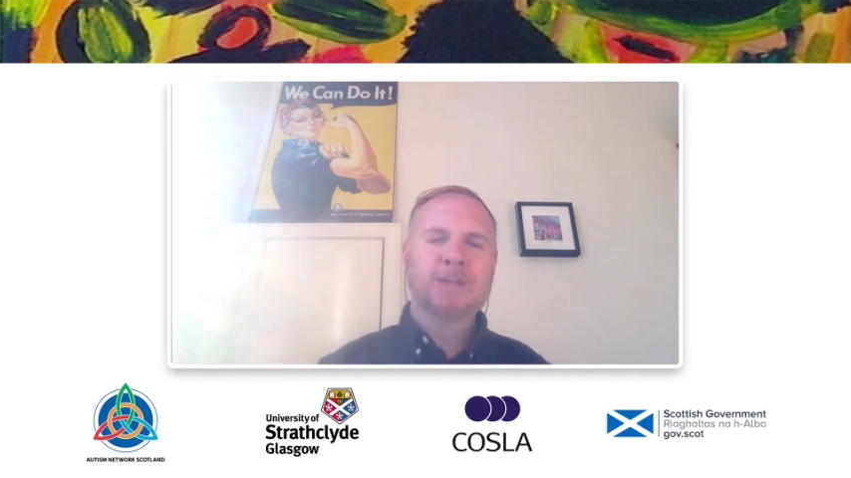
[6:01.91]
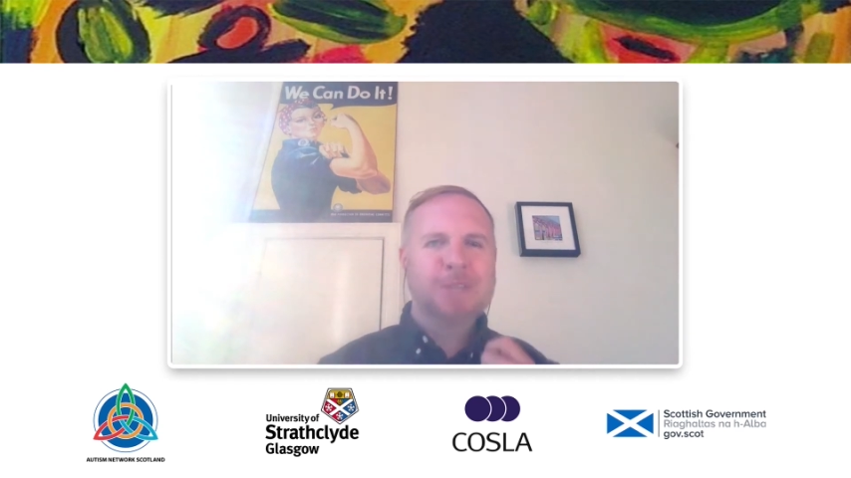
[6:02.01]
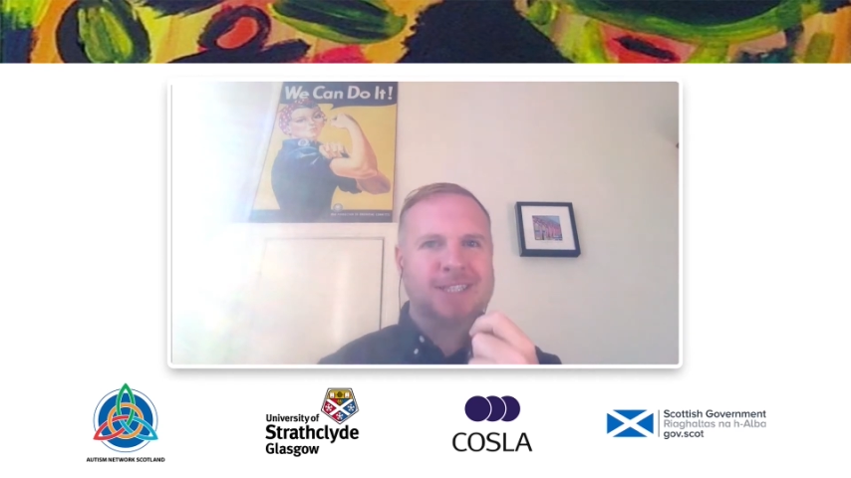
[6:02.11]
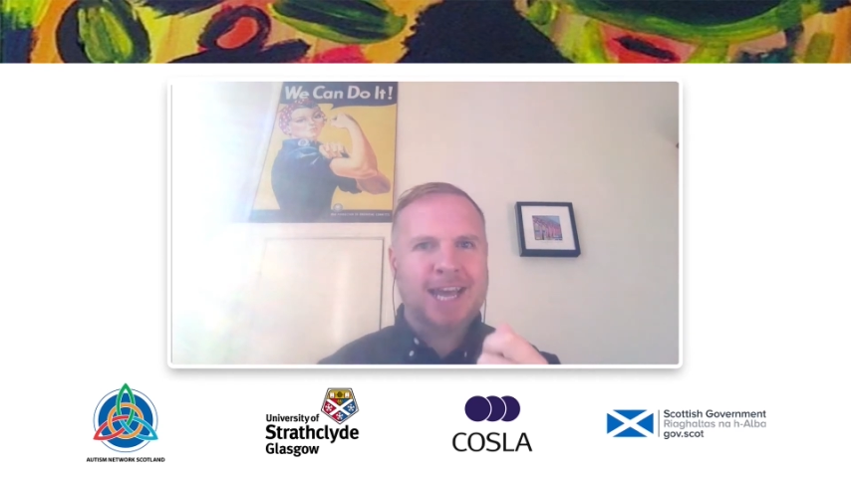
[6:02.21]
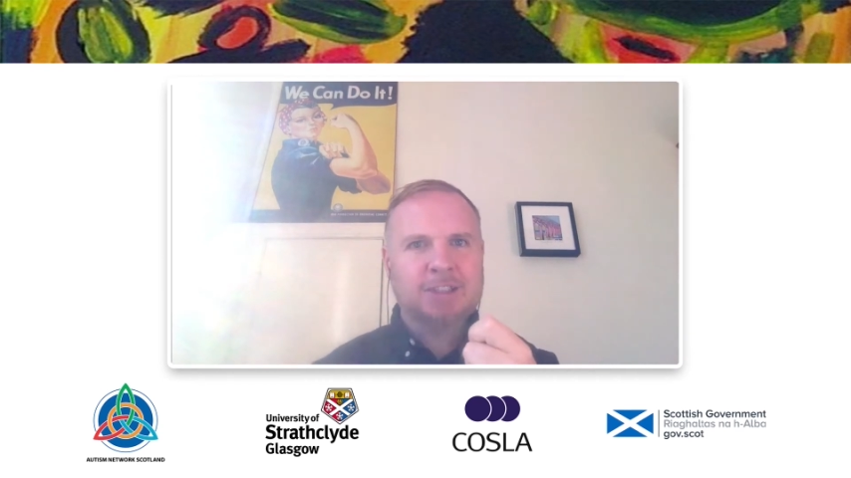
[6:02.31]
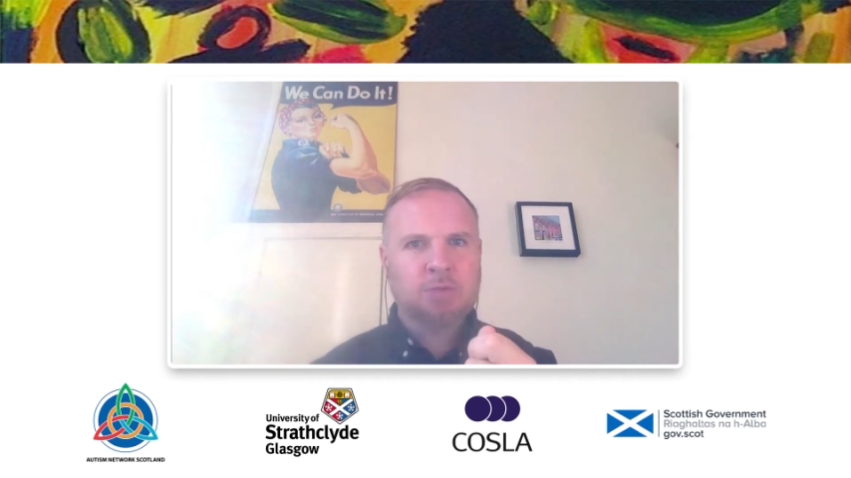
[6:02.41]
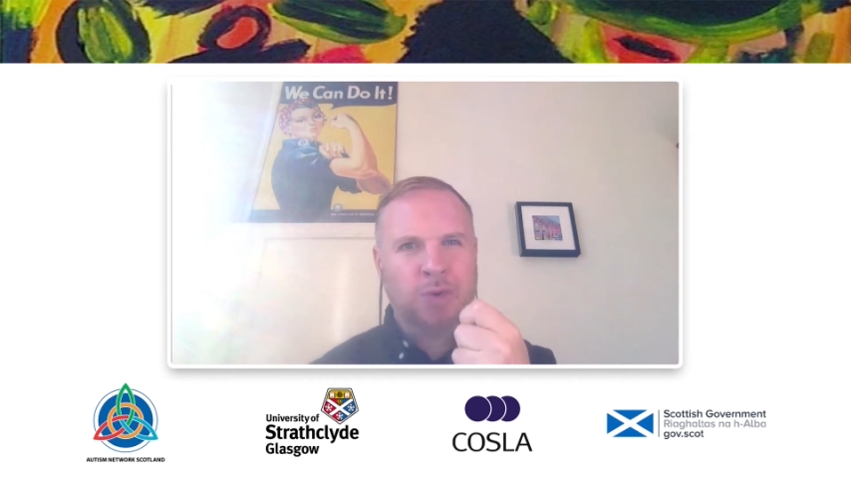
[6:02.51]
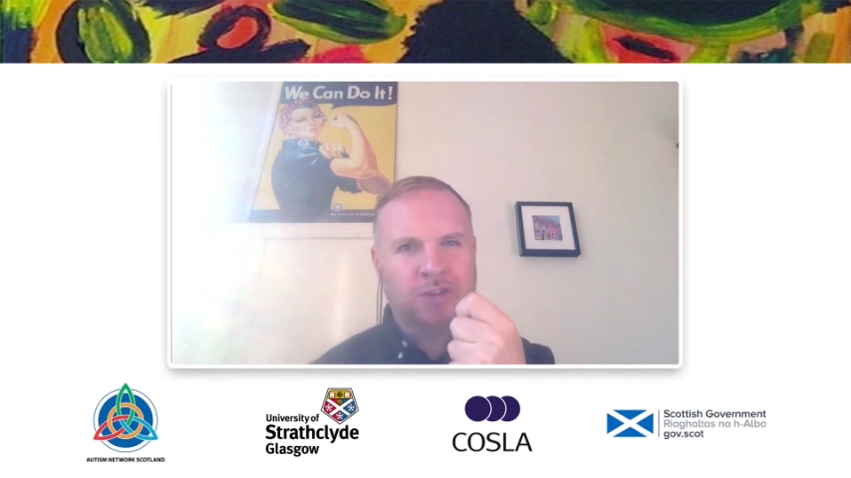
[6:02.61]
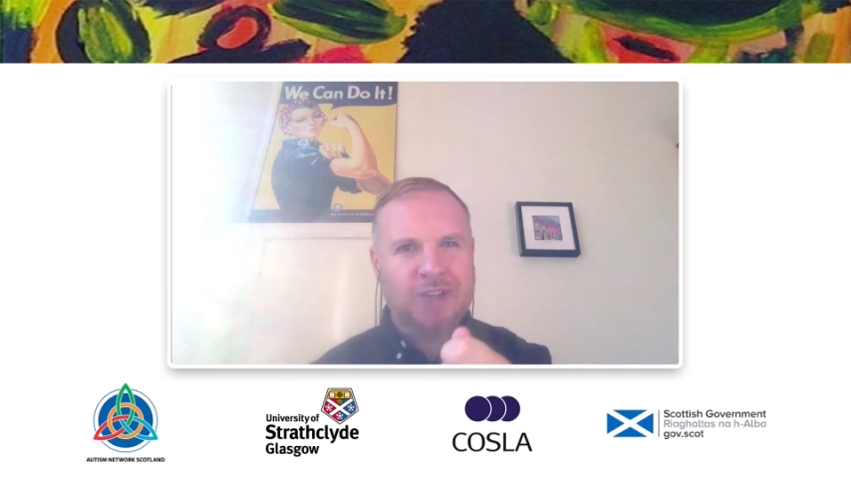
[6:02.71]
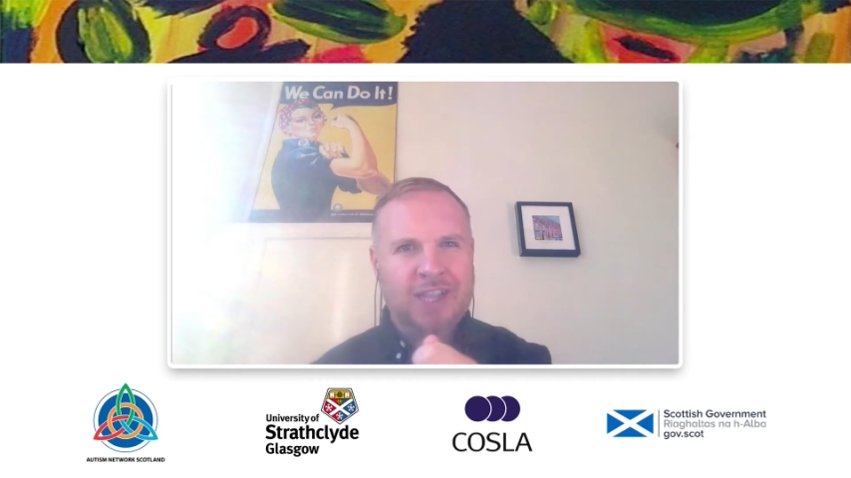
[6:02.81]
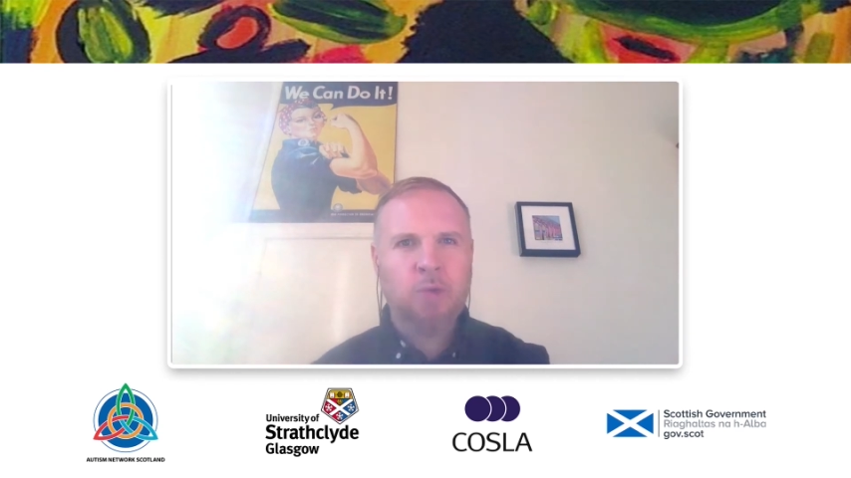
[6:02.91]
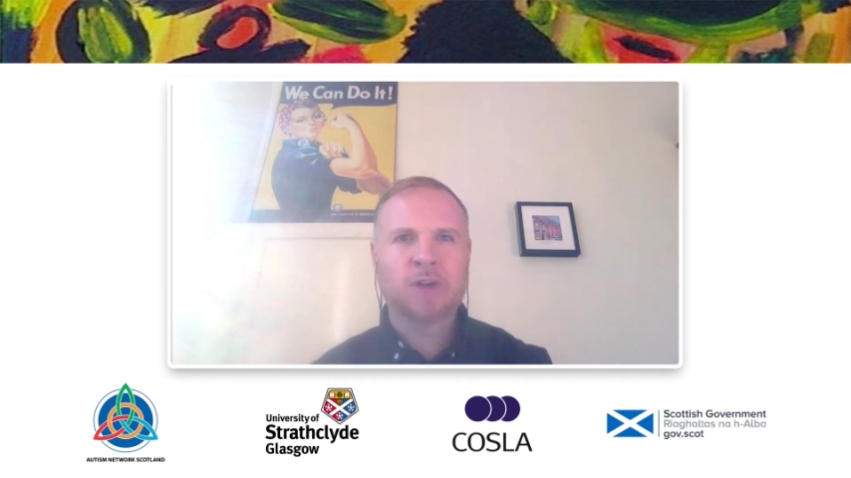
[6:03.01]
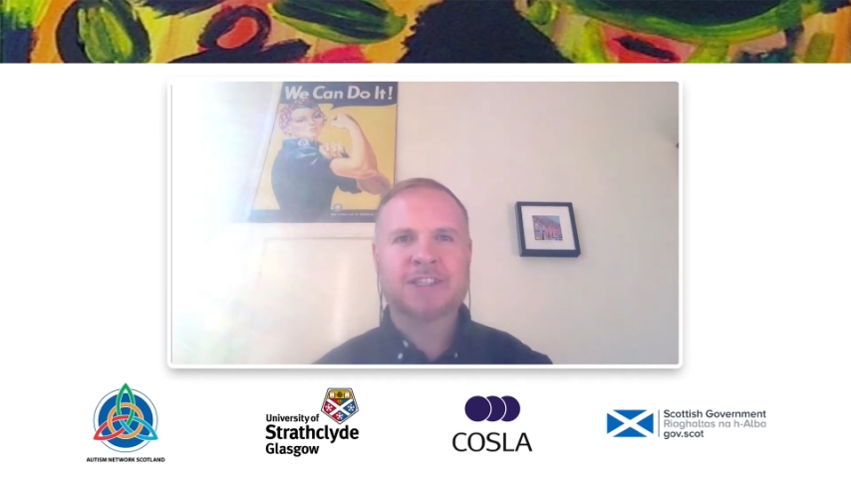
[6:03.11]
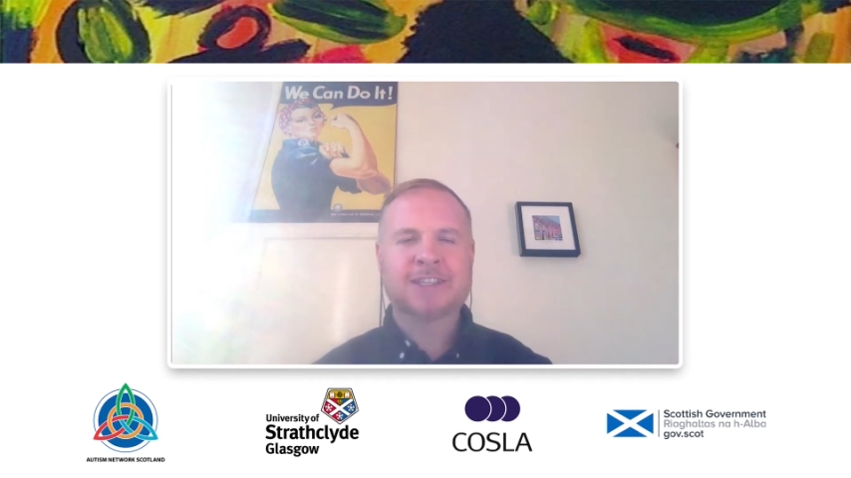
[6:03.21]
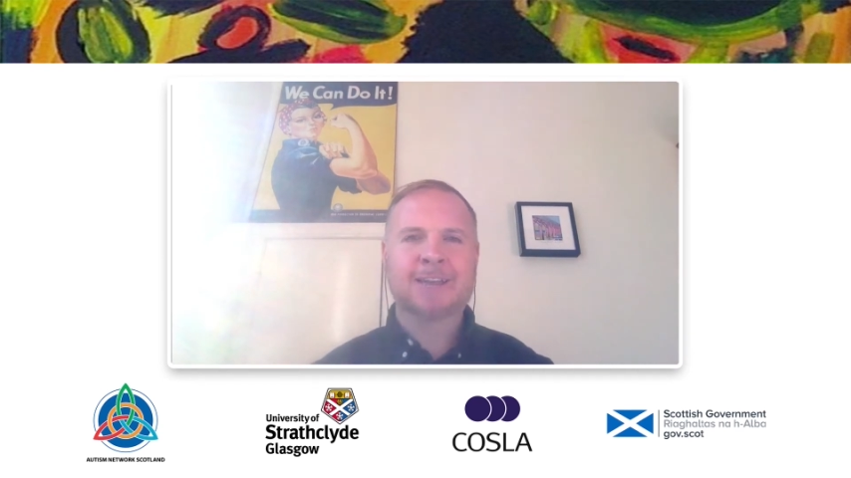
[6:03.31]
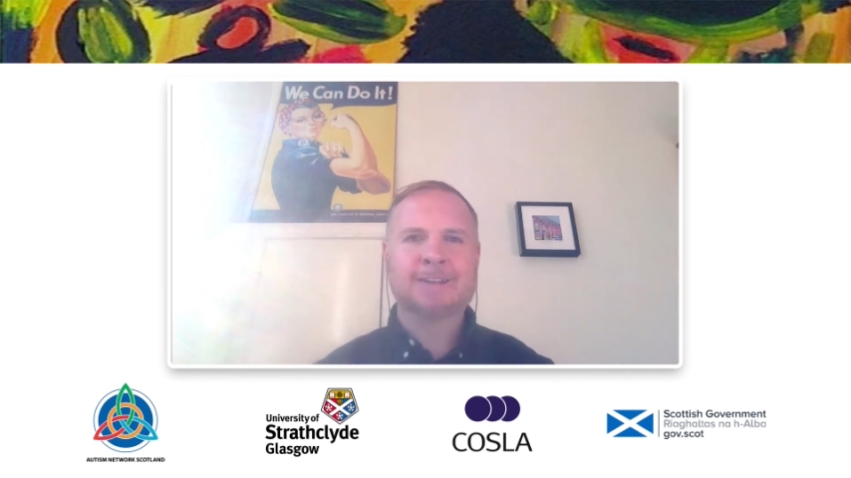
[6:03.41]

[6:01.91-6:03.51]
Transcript: because that's what we really wanted